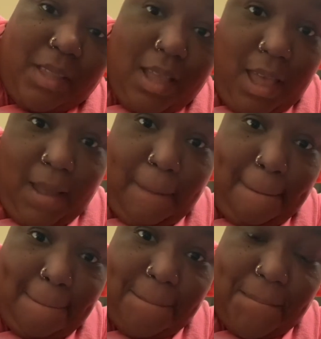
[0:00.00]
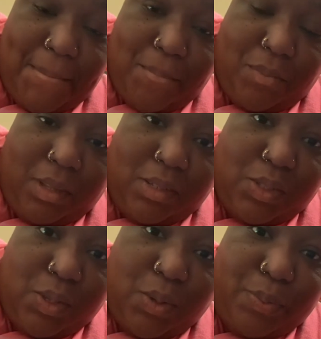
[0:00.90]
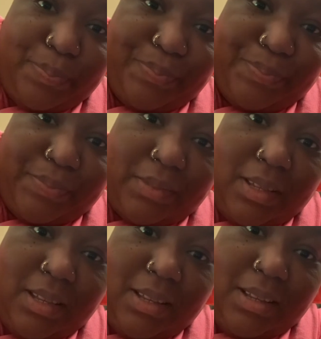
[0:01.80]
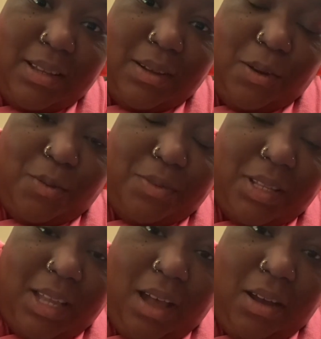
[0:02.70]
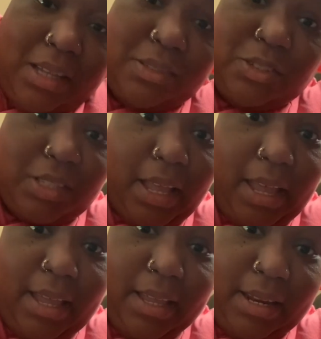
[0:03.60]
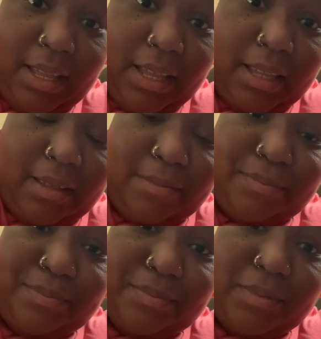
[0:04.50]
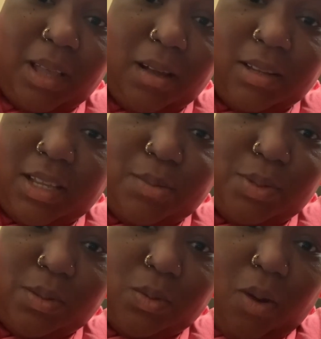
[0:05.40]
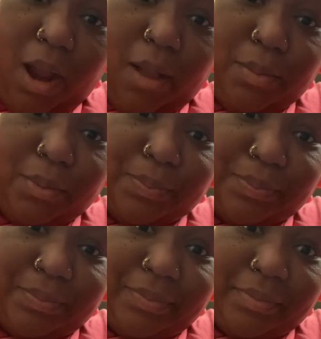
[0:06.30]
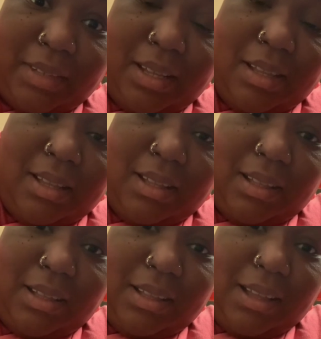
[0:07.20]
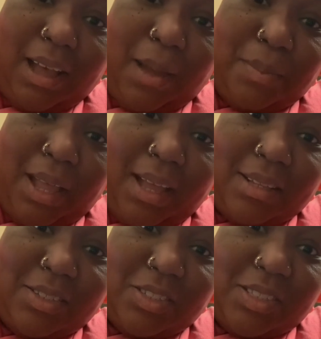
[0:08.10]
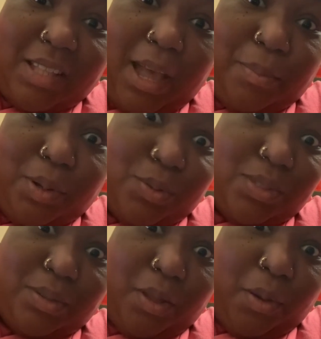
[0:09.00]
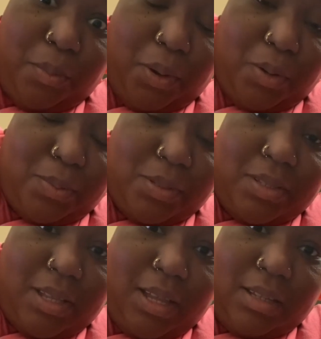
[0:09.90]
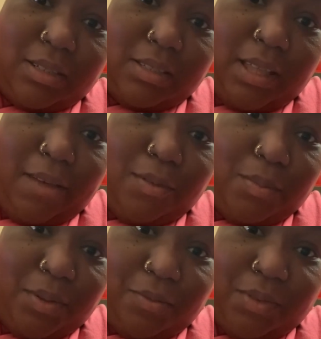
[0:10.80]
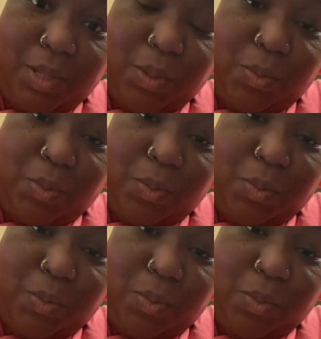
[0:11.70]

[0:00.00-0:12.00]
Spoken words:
yeah, so hopefully y'all understand and y'all keep subscribing. I'm not just not posting on purpose. I just haven't been feeling